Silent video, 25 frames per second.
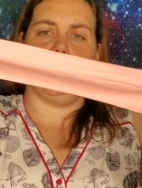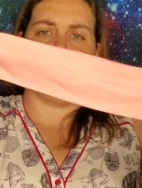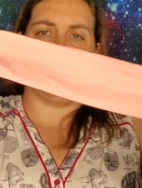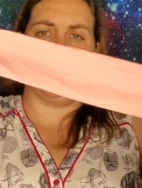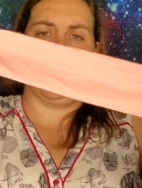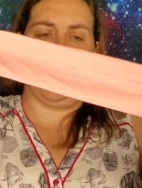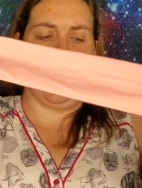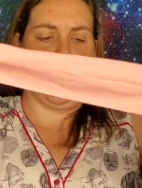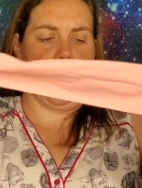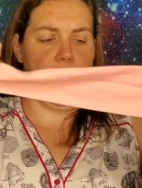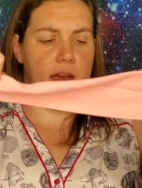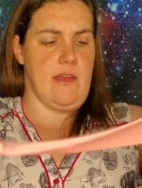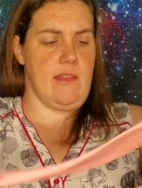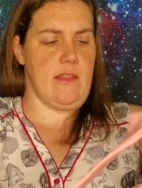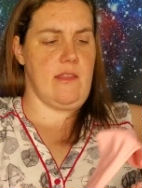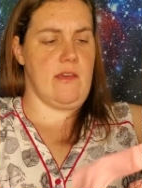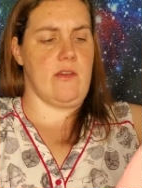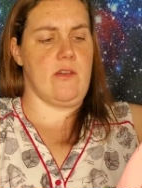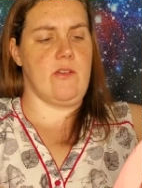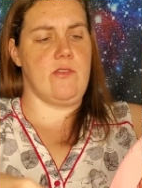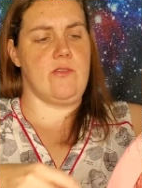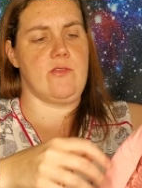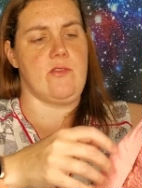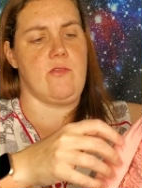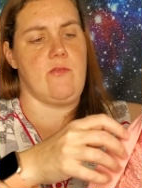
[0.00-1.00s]
tie that
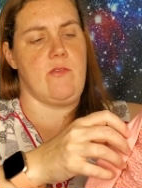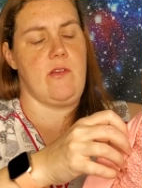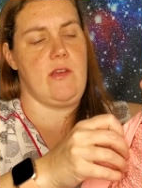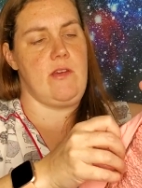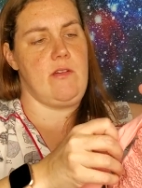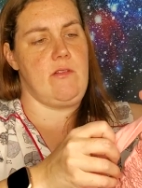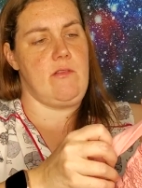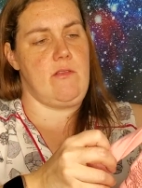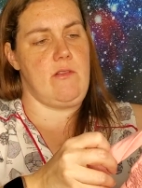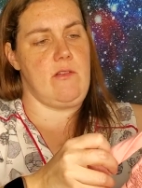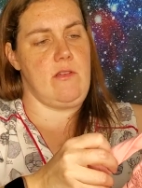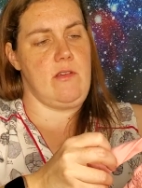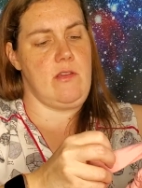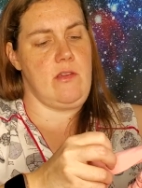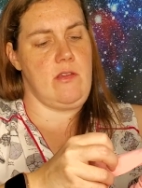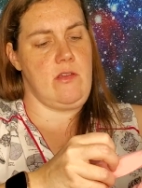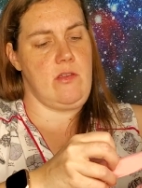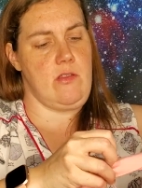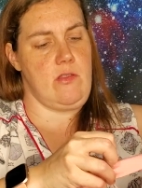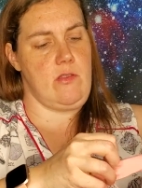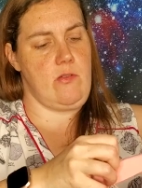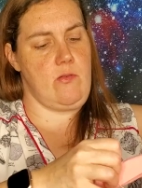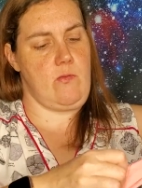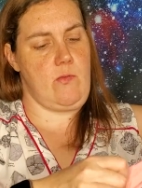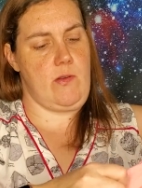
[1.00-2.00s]
goes around
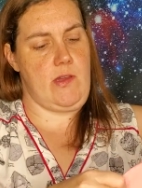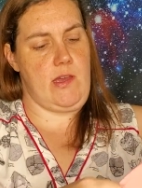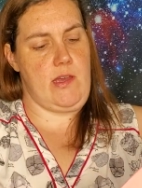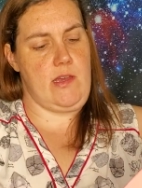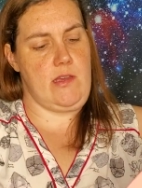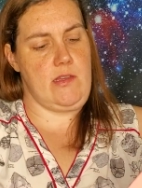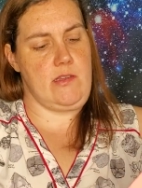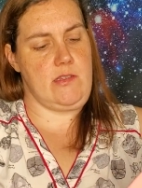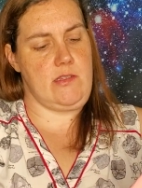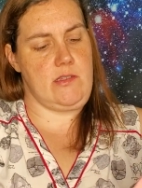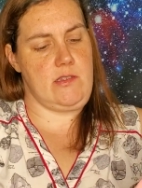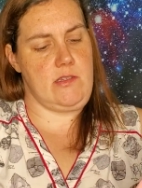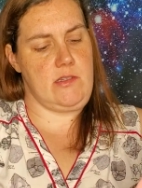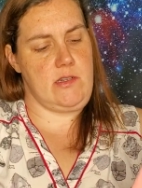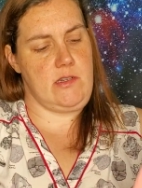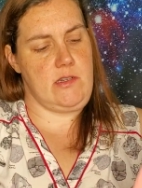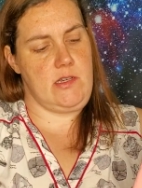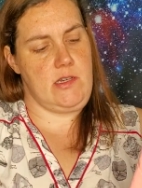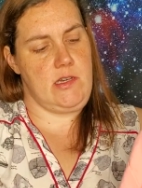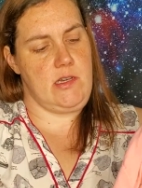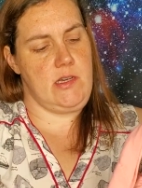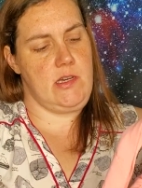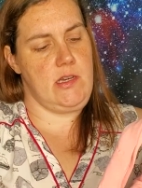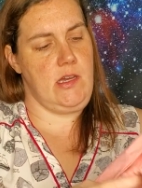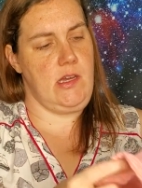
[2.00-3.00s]
the waist.
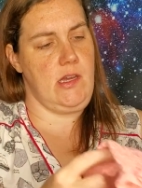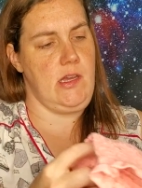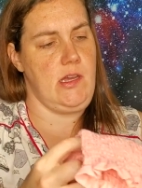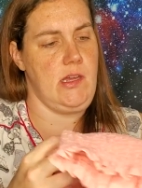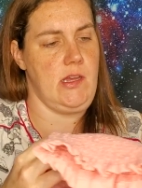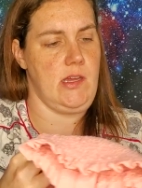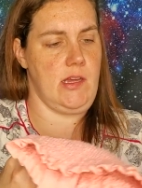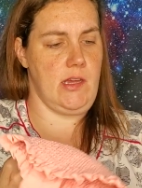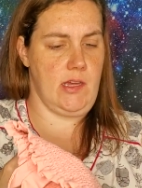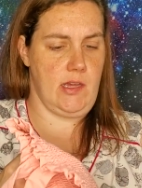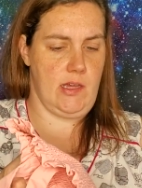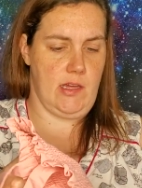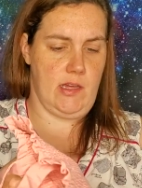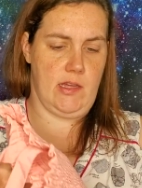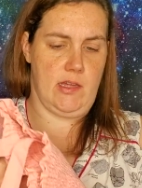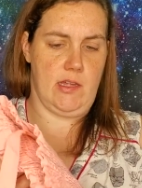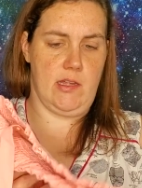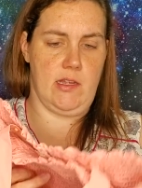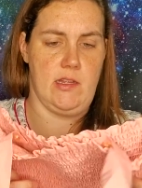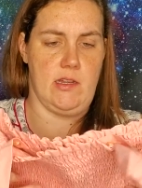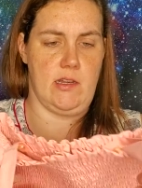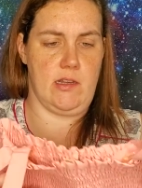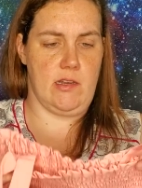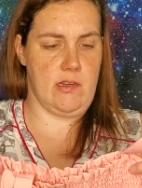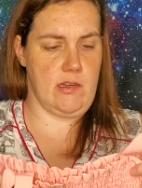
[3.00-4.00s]

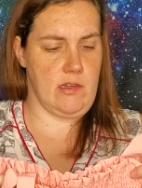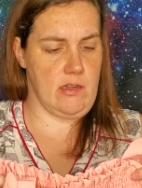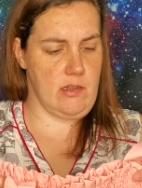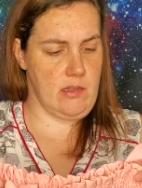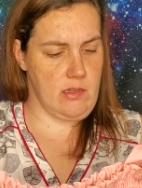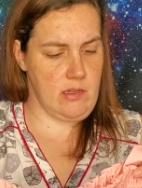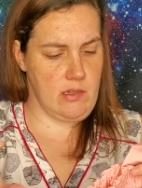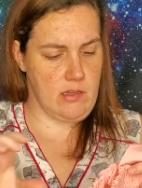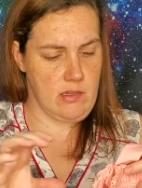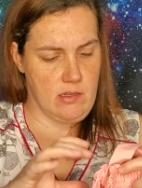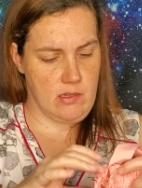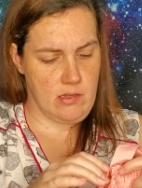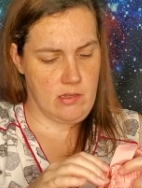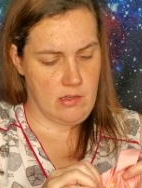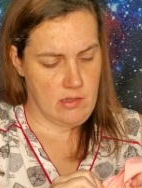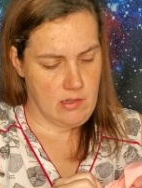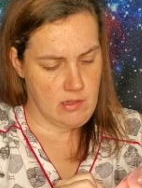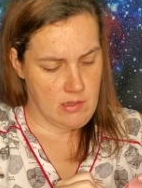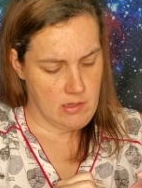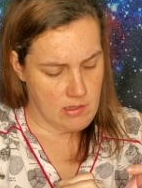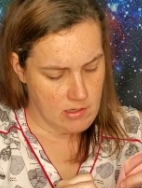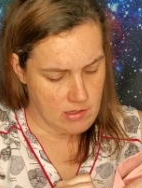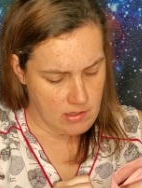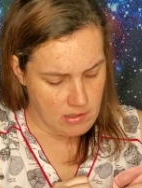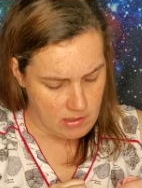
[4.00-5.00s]
And
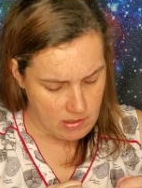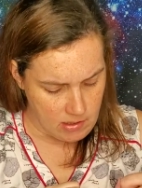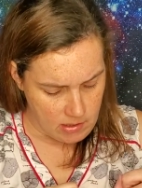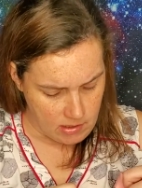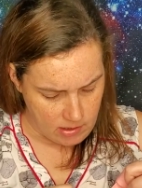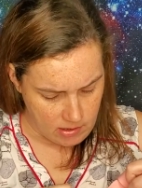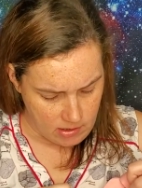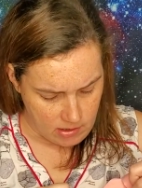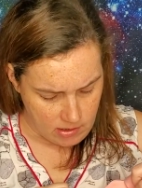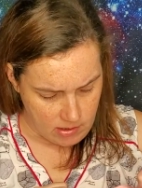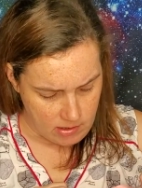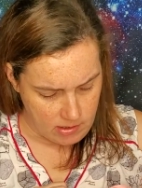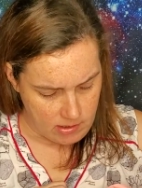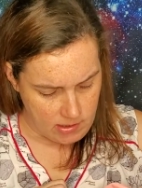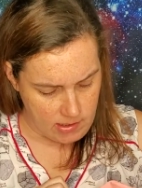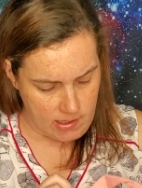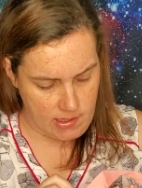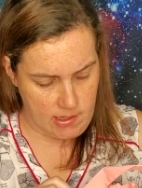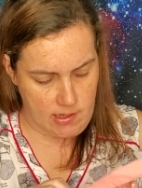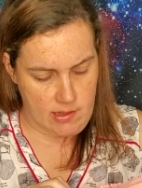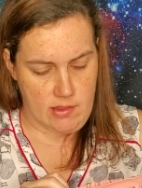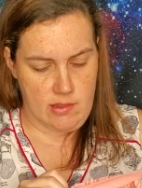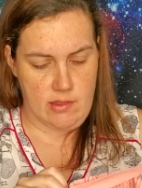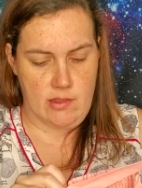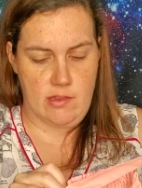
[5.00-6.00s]

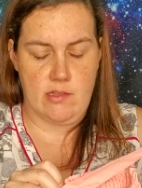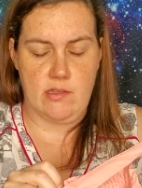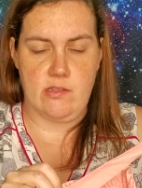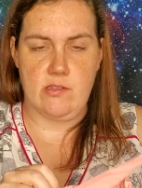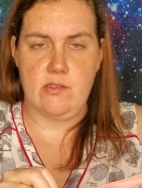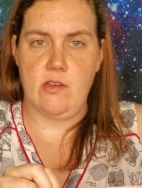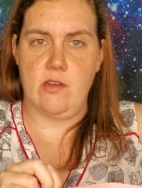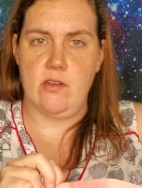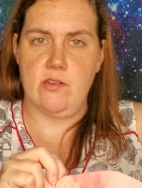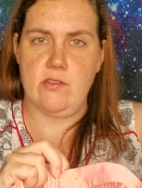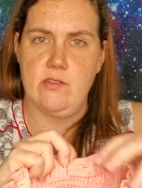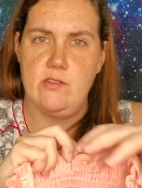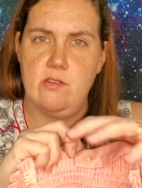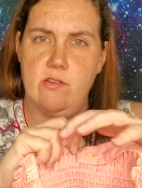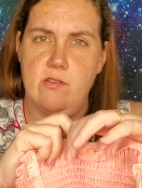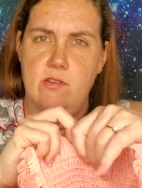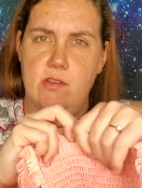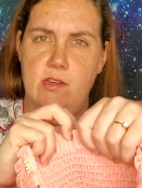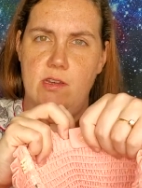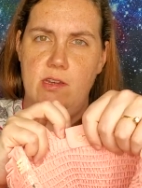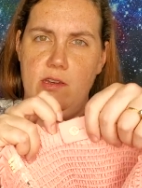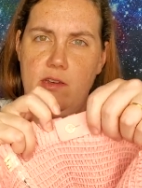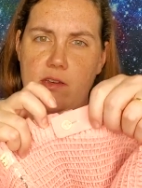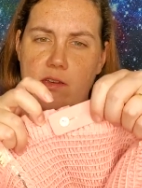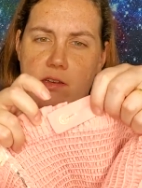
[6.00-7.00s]
yeah, these also
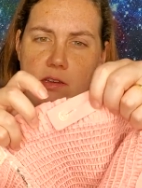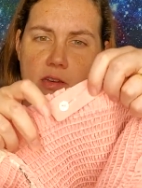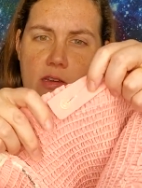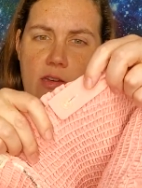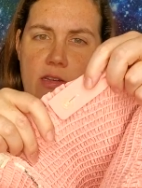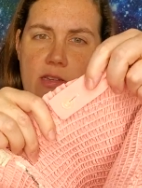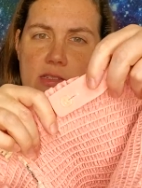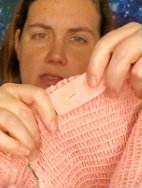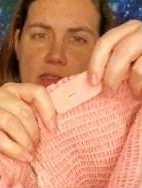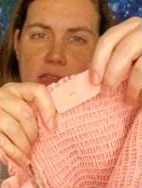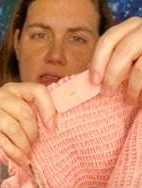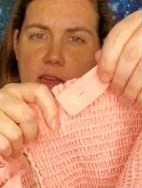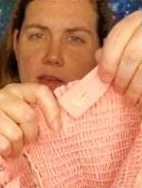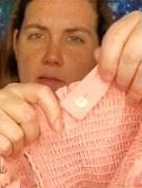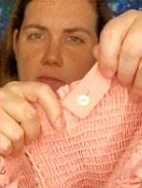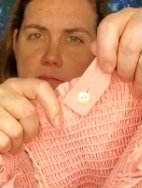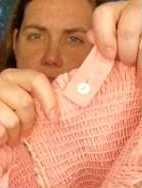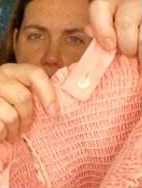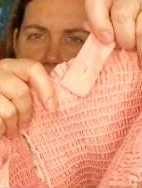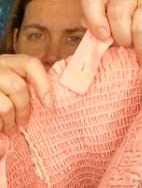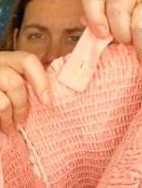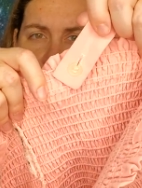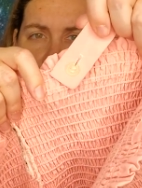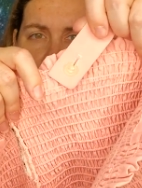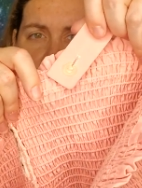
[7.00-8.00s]
like same
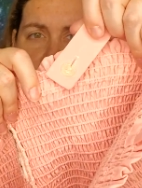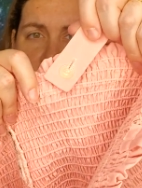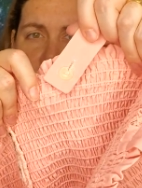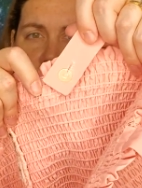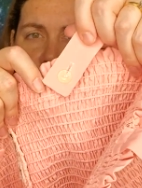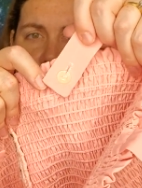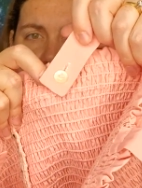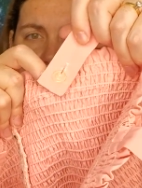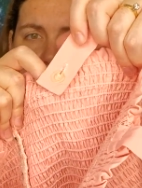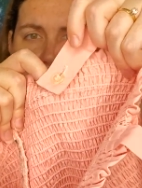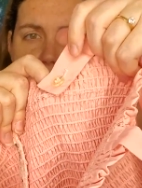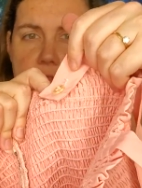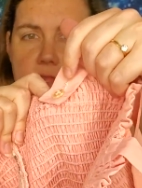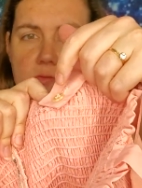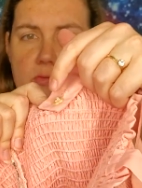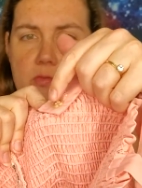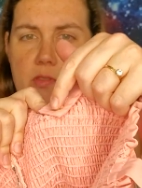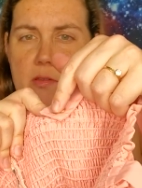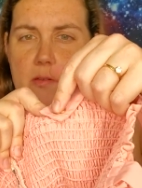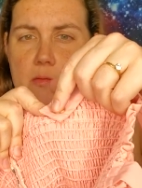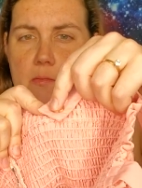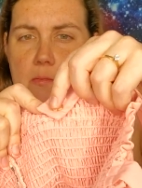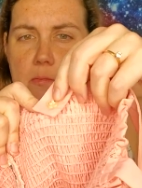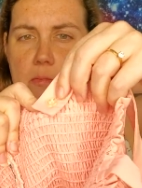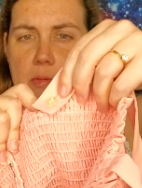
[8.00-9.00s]
style as the first one
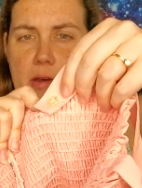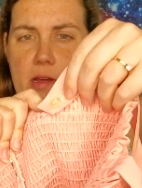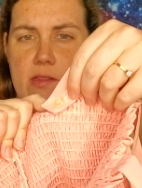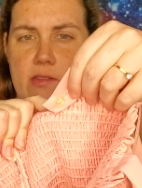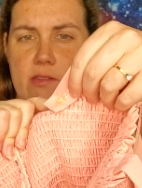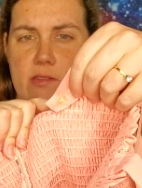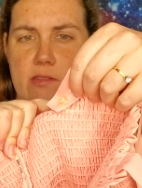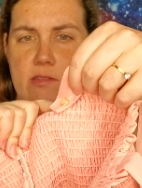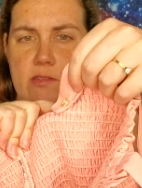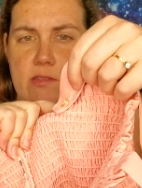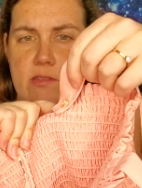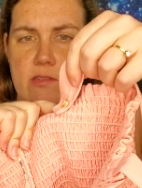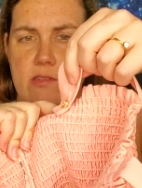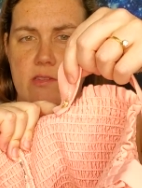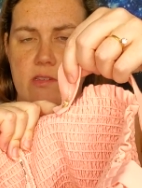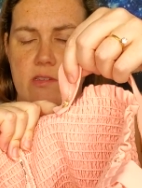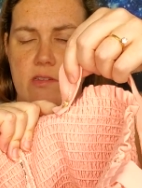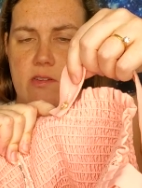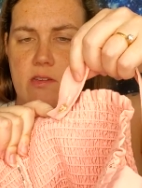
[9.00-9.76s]
with buttons